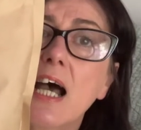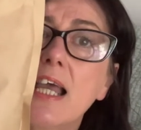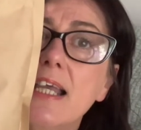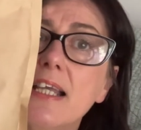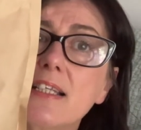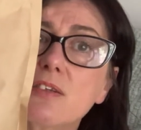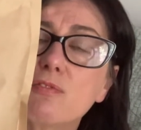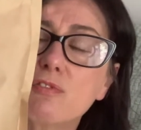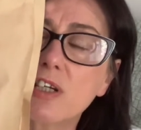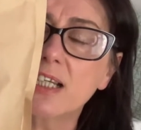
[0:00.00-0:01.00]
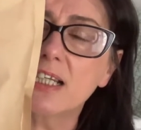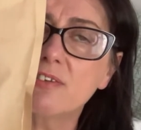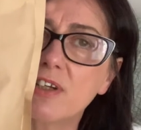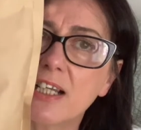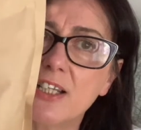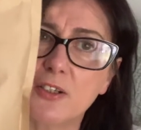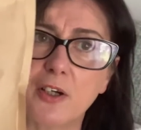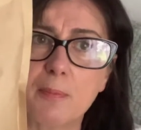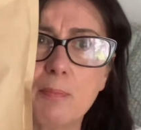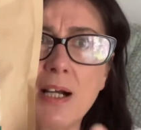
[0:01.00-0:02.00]
It's really, really
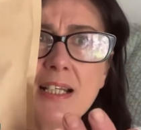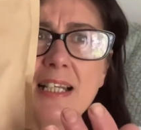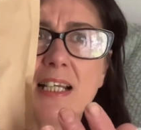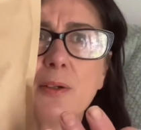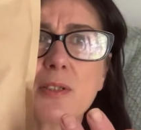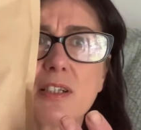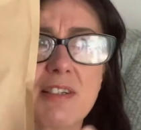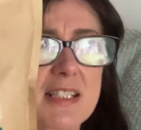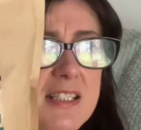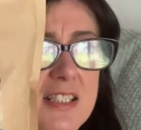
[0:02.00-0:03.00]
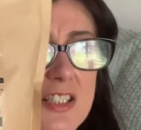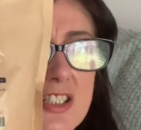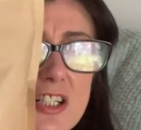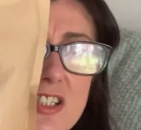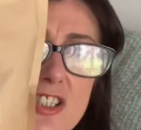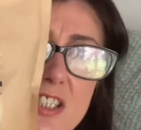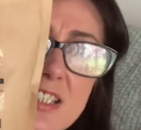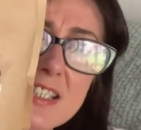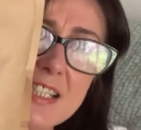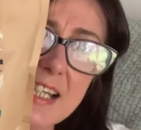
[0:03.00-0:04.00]
good. My nails are in such a
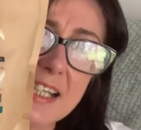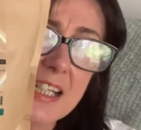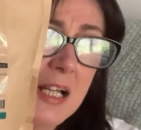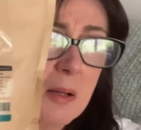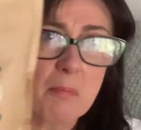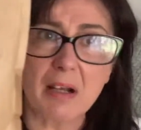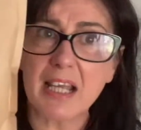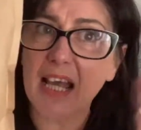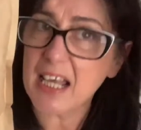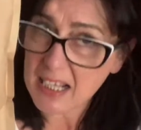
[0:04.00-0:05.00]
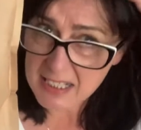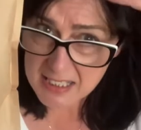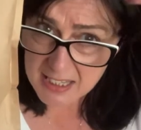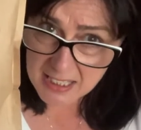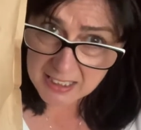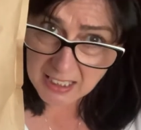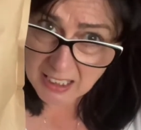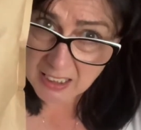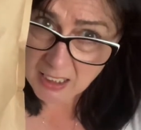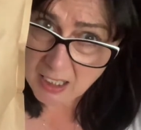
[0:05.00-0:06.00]
state. My hair's
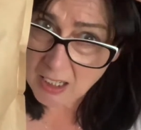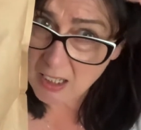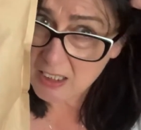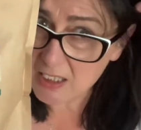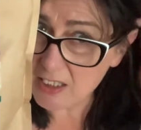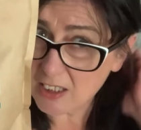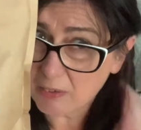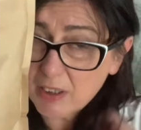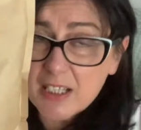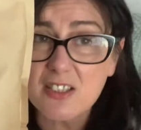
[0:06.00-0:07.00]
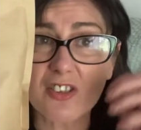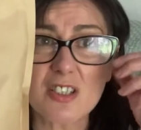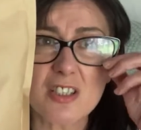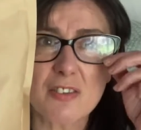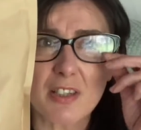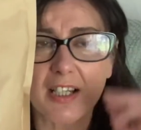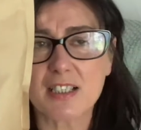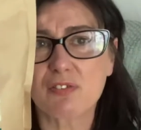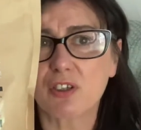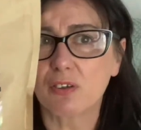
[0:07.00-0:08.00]
thinning, you know, and it's just over the last
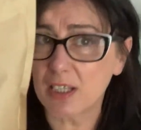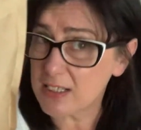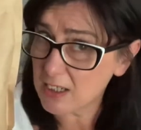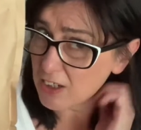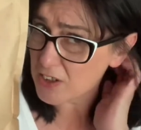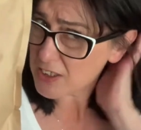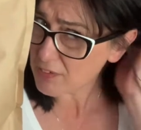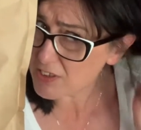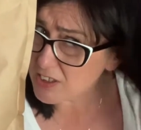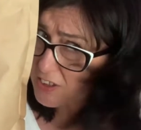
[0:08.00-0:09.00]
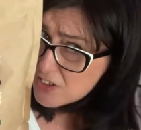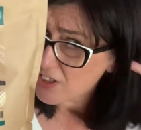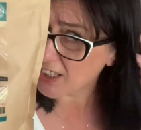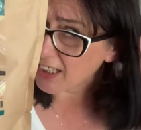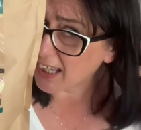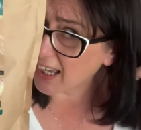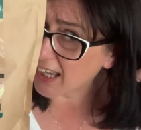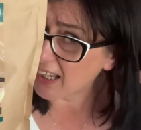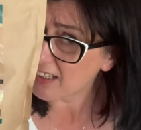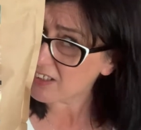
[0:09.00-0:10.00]
few years. And I used to have such thick hair,
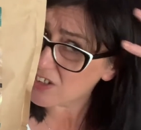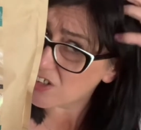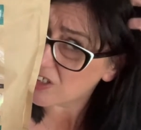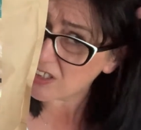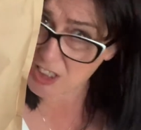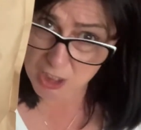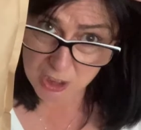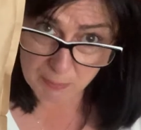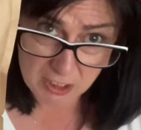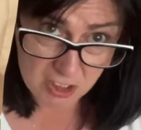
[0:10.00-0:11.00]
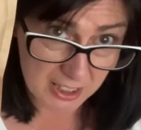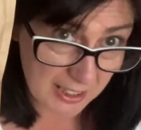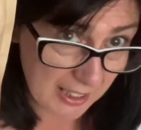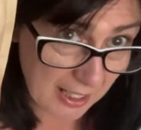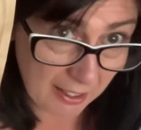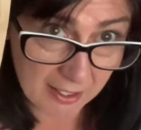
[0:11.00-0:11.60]
and it's just, especially here,